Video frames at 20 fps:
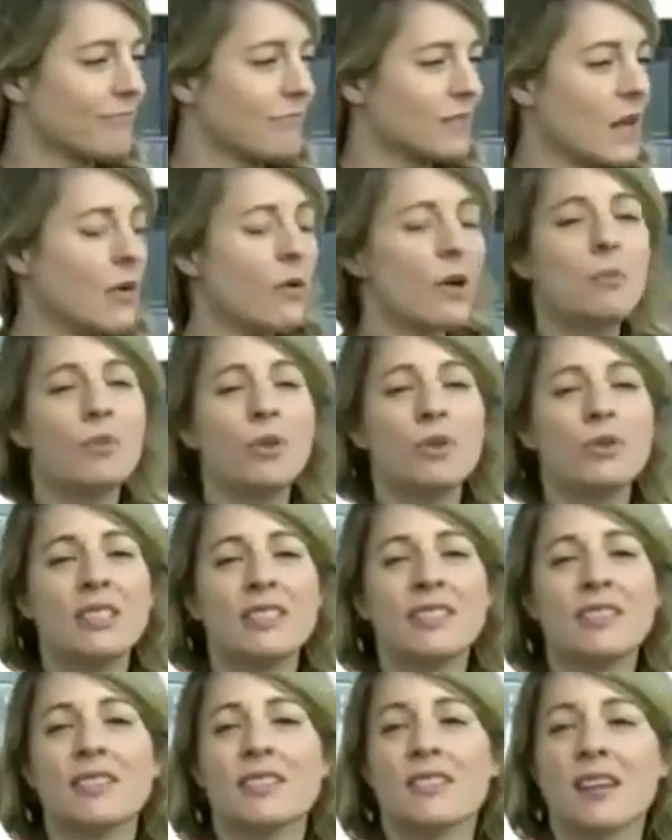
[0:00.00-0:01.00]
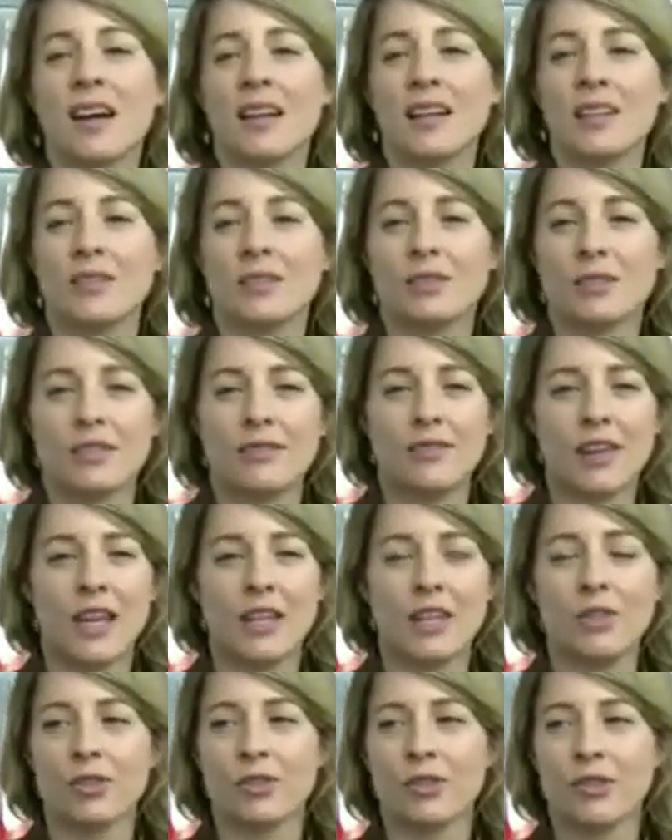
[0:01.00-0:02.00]
When Putin decided to
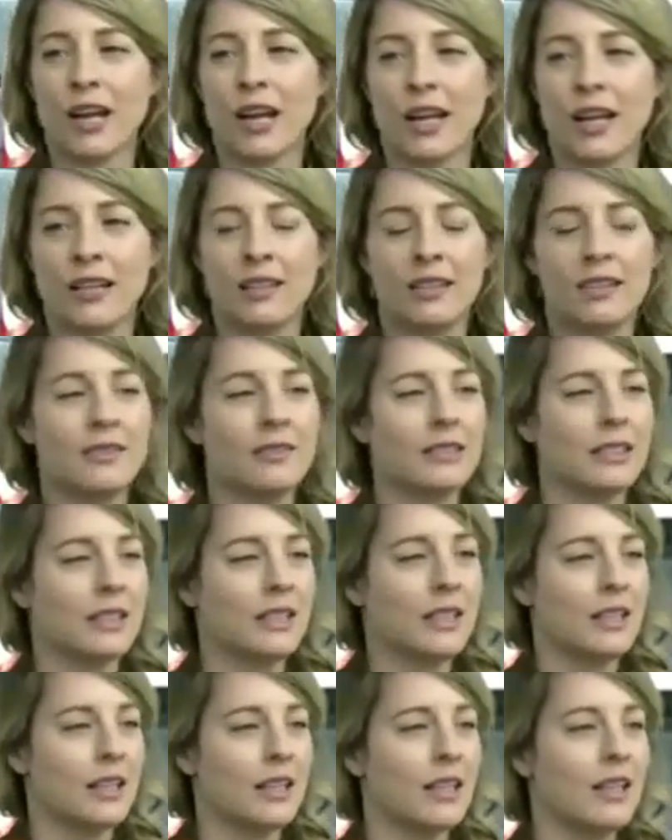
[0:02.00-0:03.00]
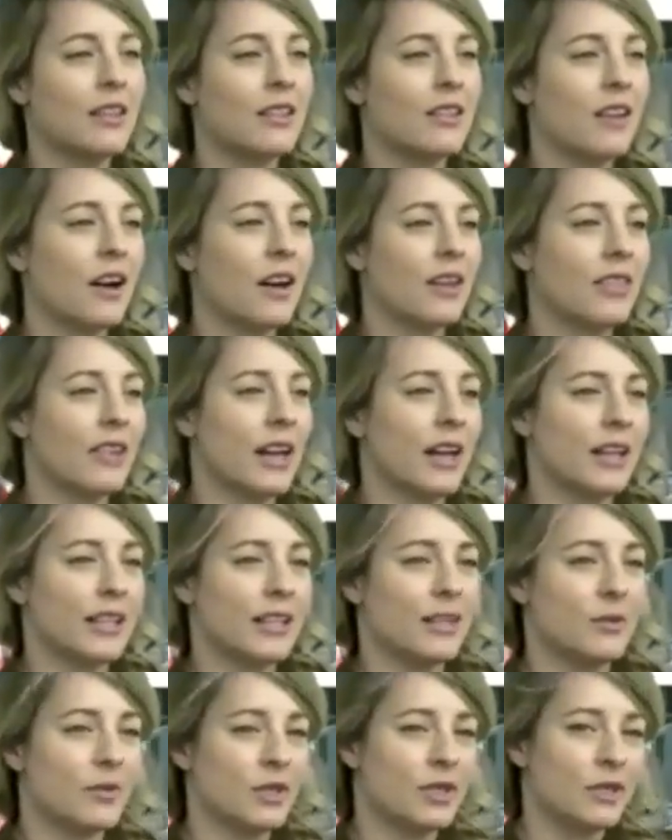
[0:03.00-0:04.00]
invade Ukraine, he thought that
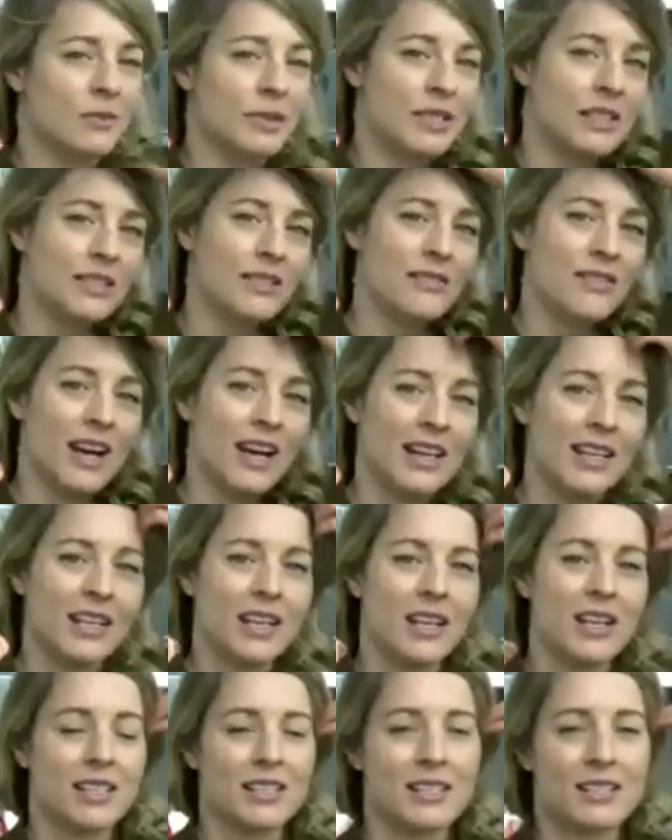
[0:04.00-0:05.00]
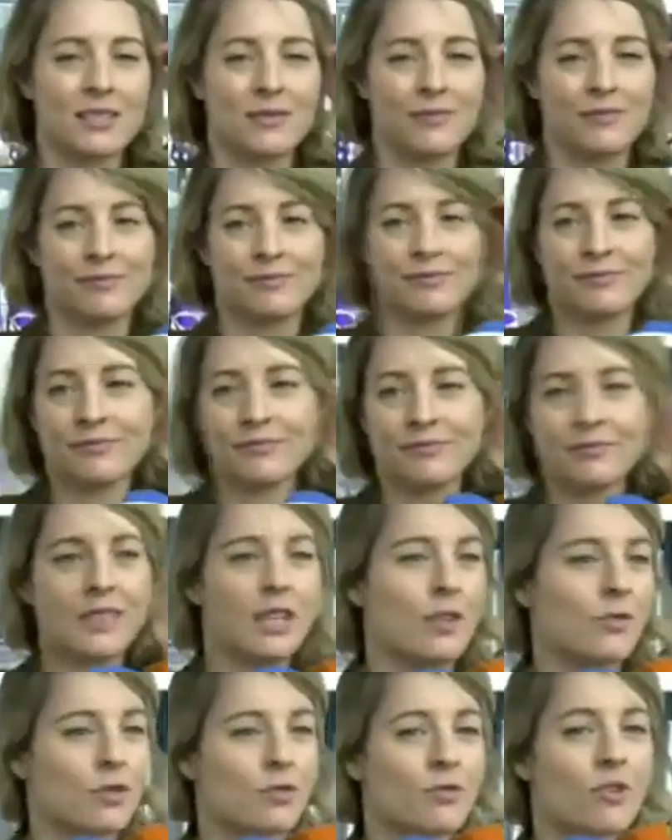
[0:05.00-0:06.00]
he would be dividing us.
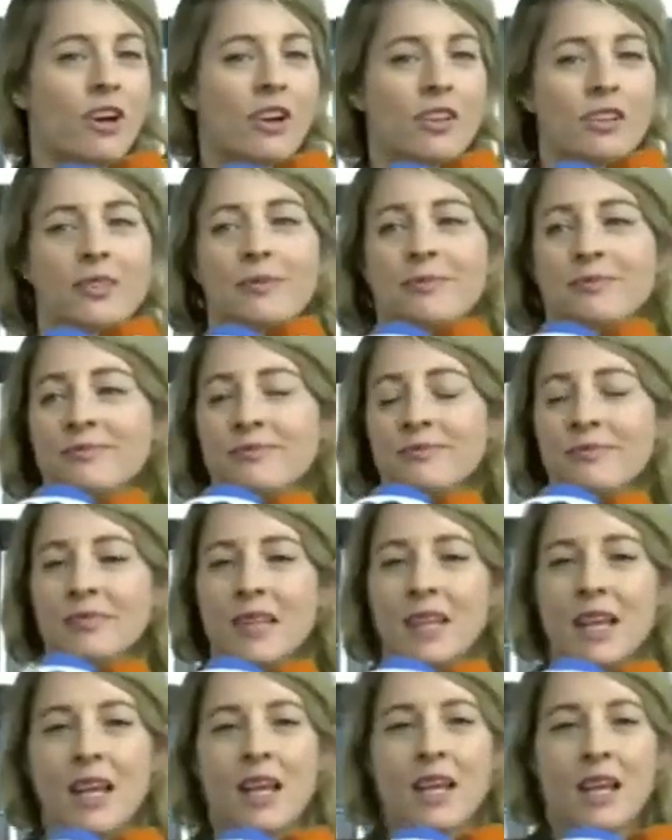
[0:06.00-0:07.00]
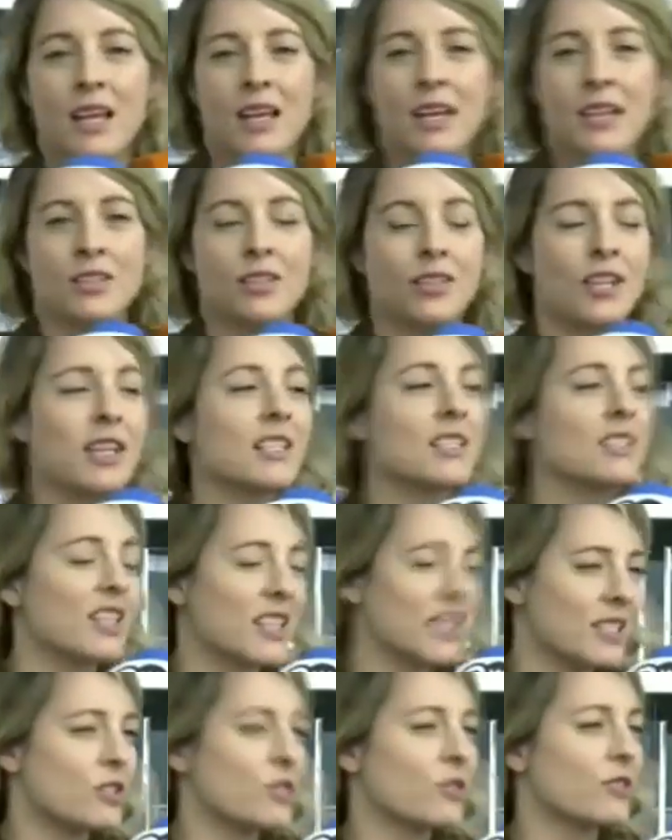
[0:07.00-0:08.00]
He was wrong. Today's
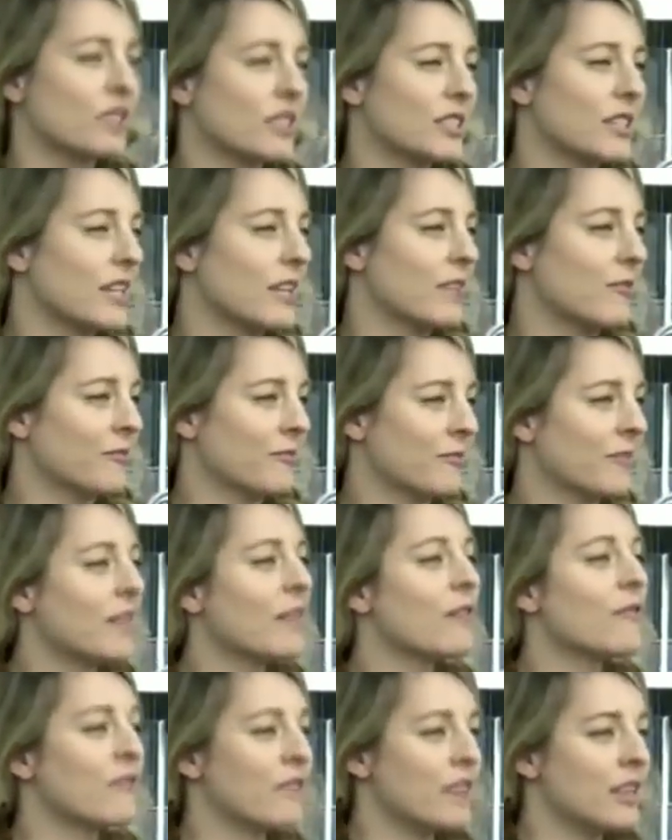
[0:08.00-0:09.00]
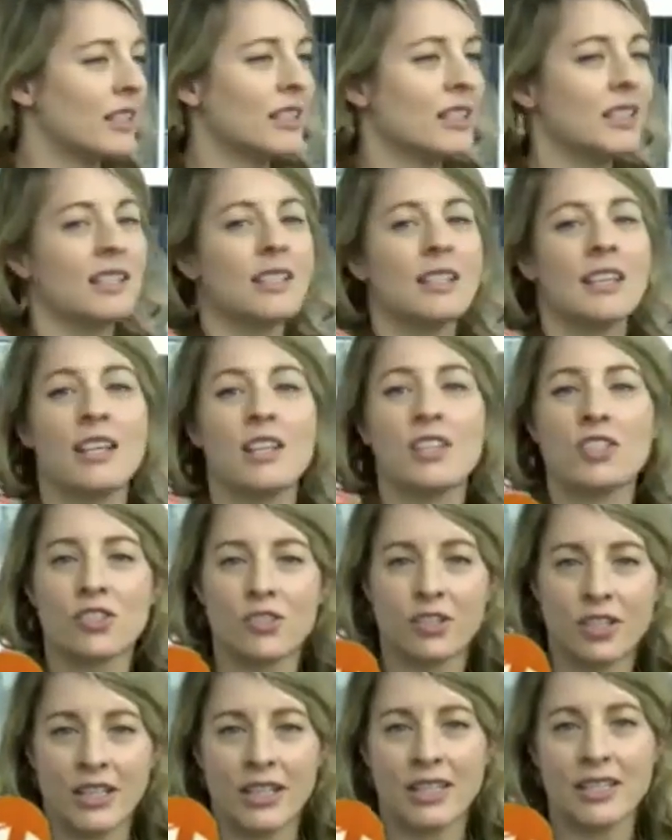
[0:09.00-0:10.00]
a historic day. Finland is
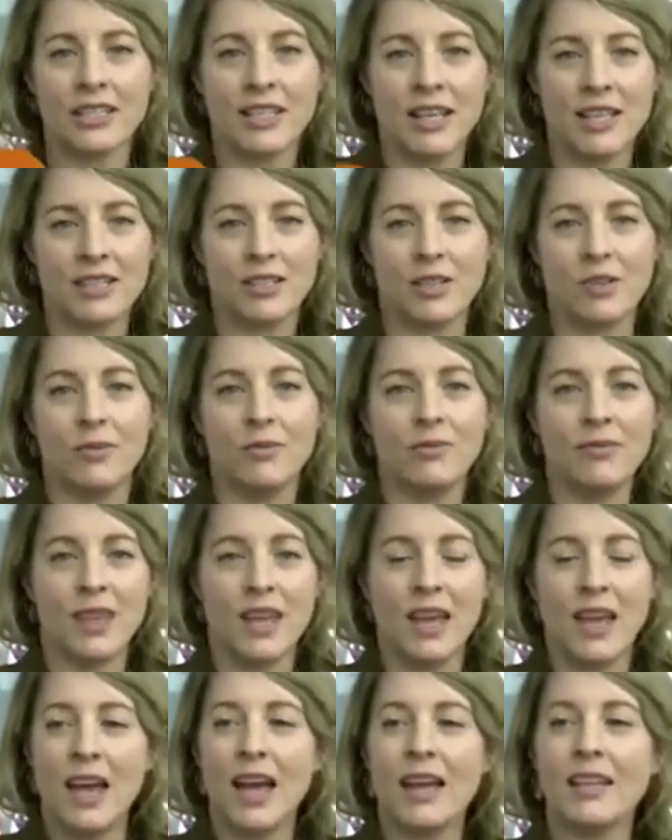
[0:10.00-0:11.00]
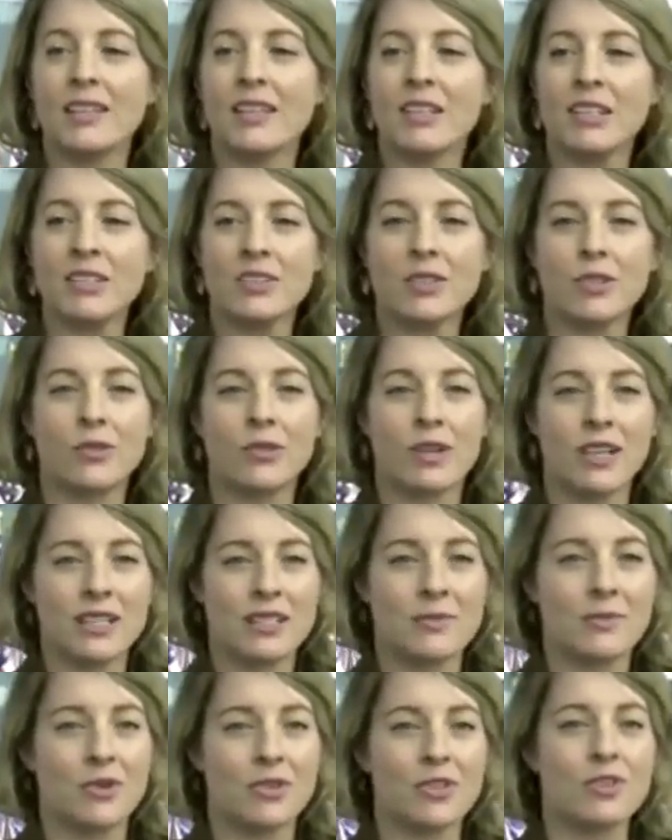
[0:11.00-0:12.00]
joining NATO, and NATO
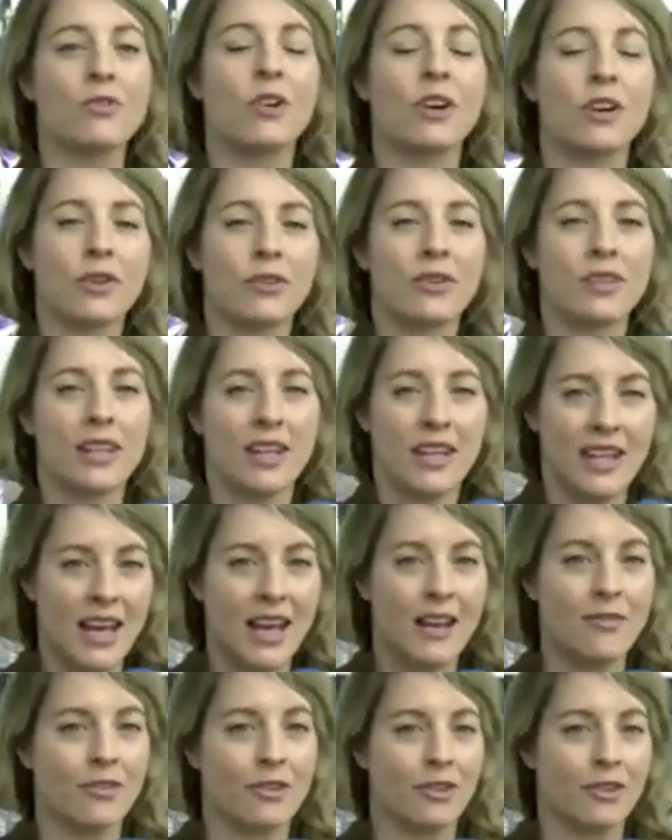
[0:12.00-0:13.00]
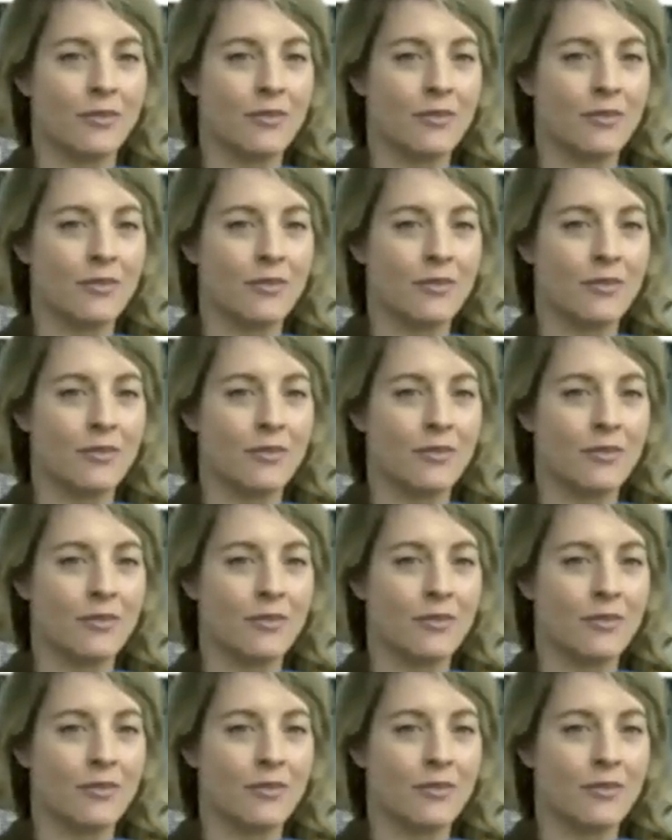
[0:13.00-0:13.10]
is more stronger than ever.